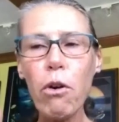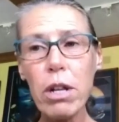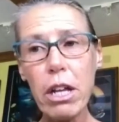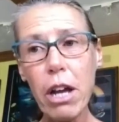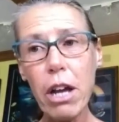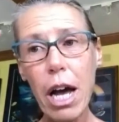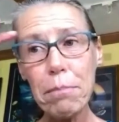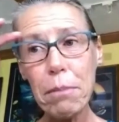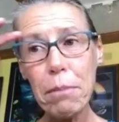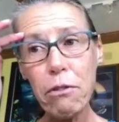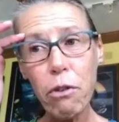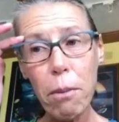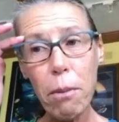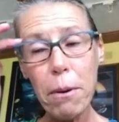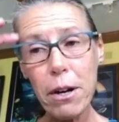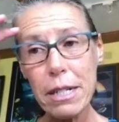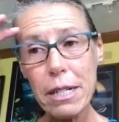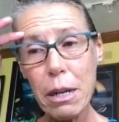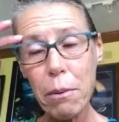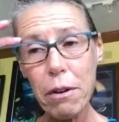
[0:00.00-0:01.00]
on, before
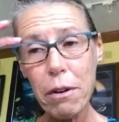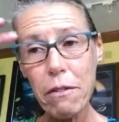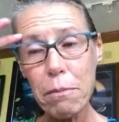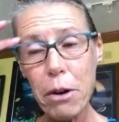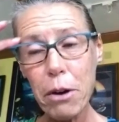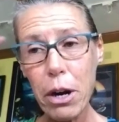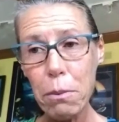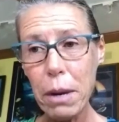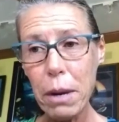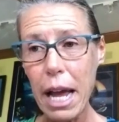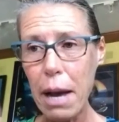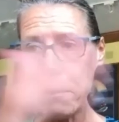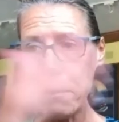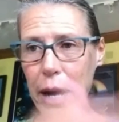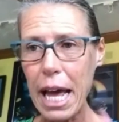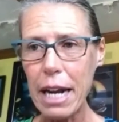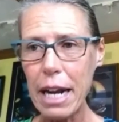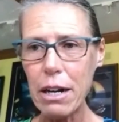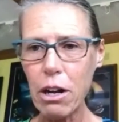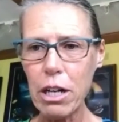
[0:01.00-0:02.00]
Paris and I were even married. We
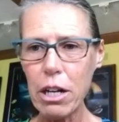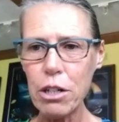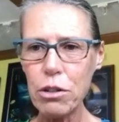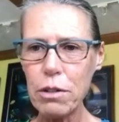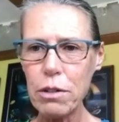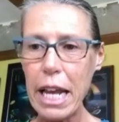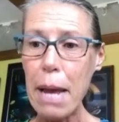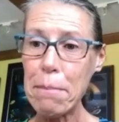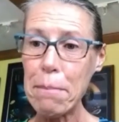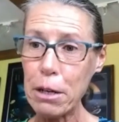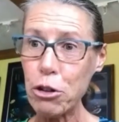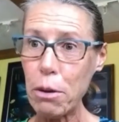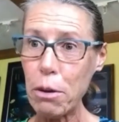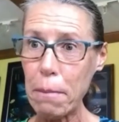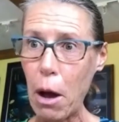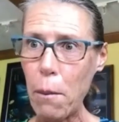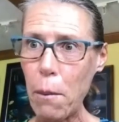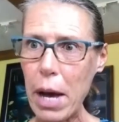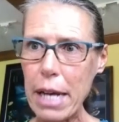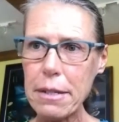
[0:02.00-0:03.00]
headed on a camping trip
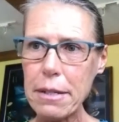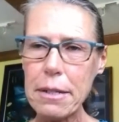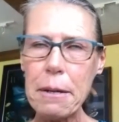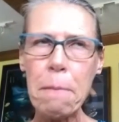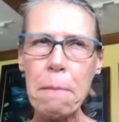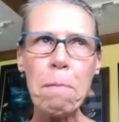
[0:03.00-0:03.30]
out west,